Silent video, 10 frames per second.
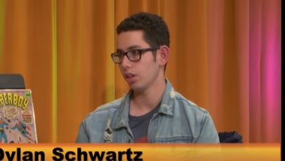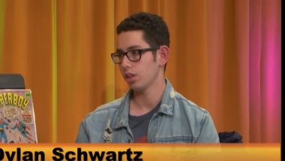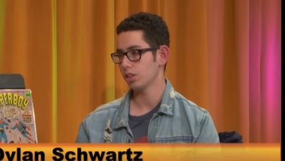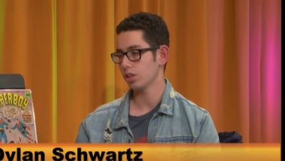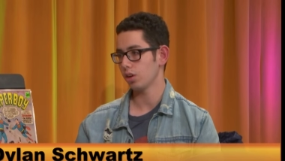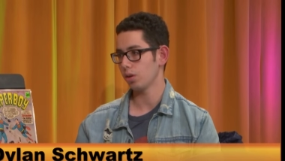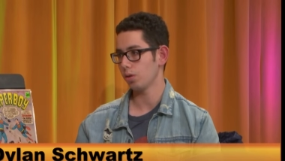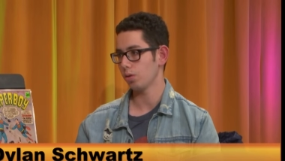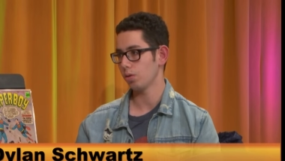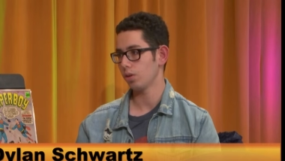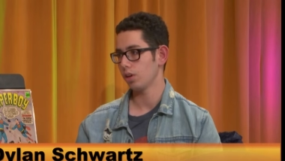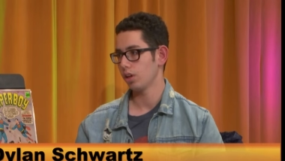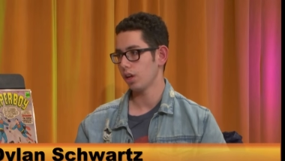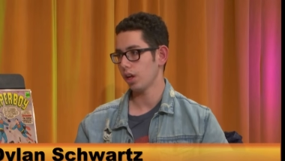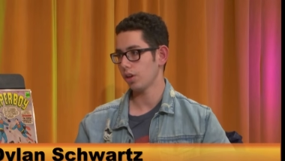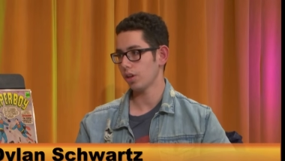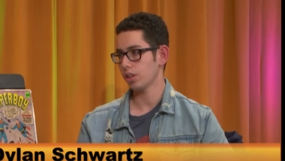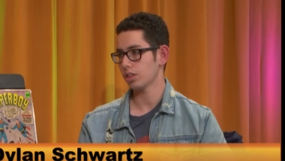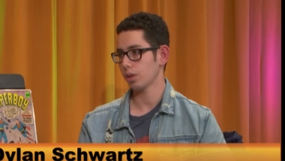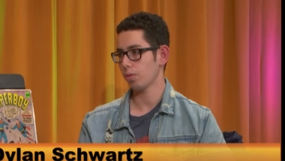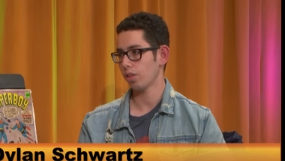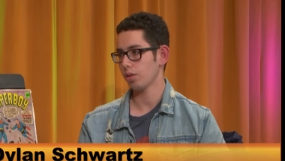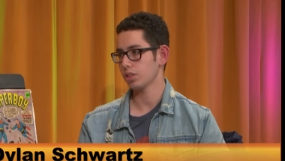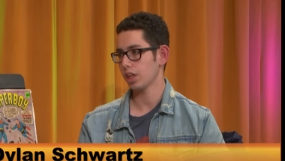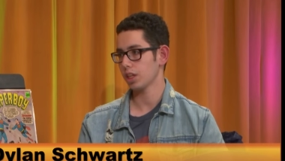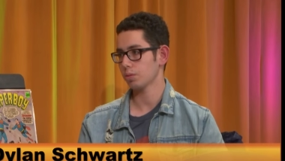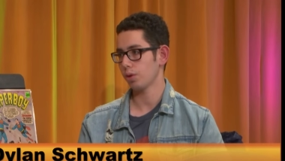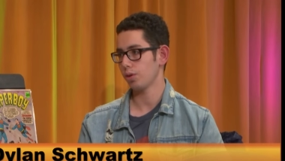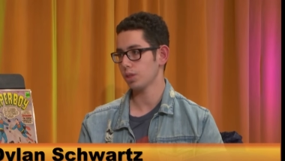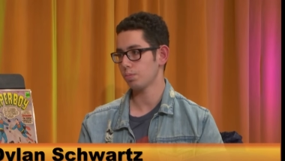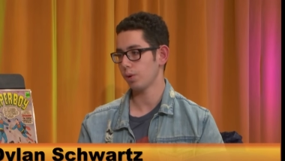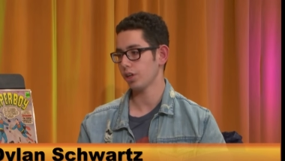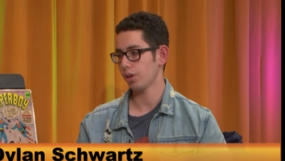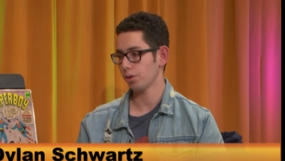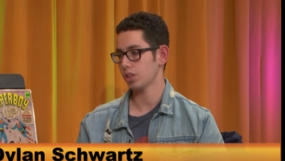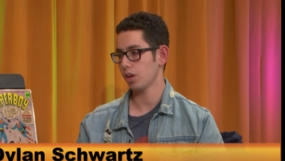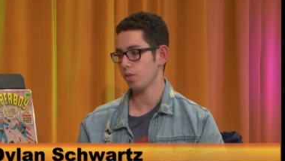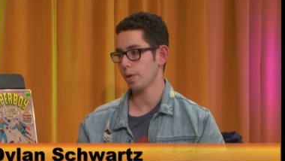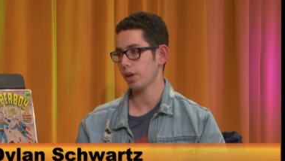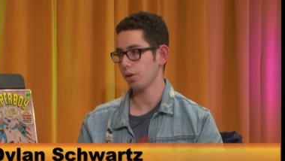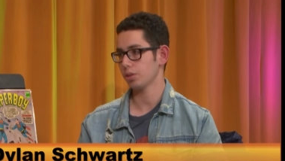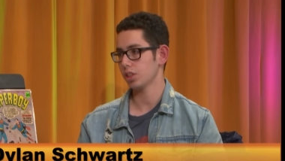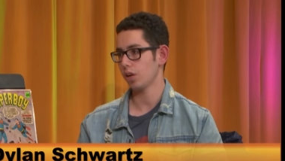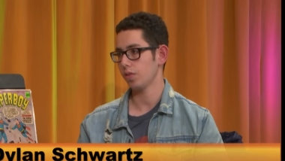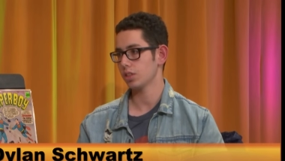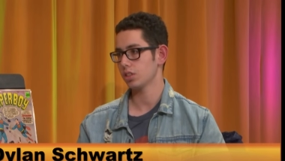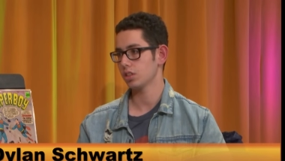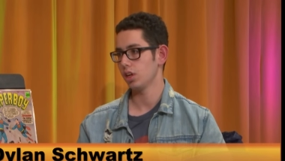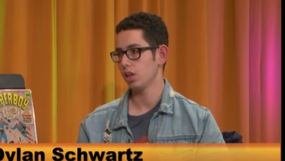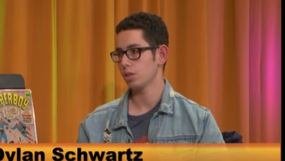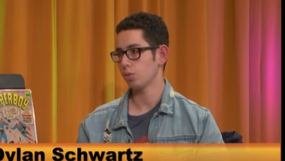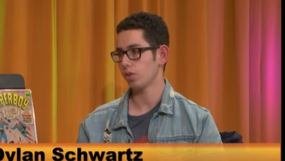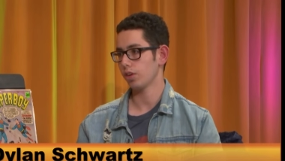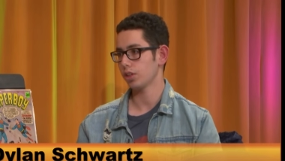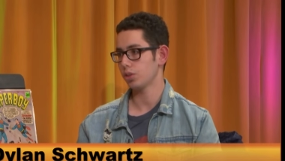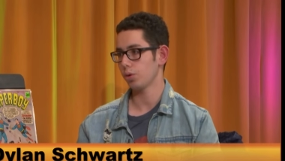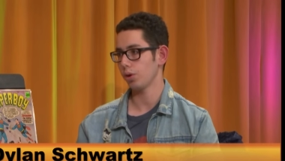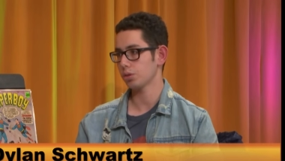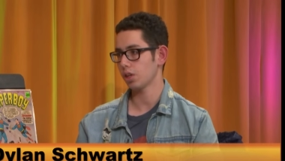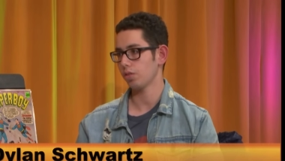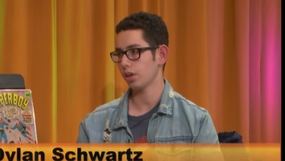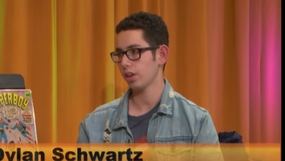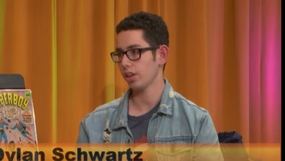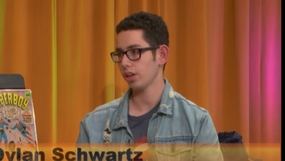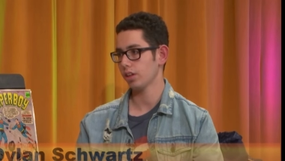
So it's like one of those things where you just print it yourself, you make it yourself. It's more of like do-it-yourself kind of thing.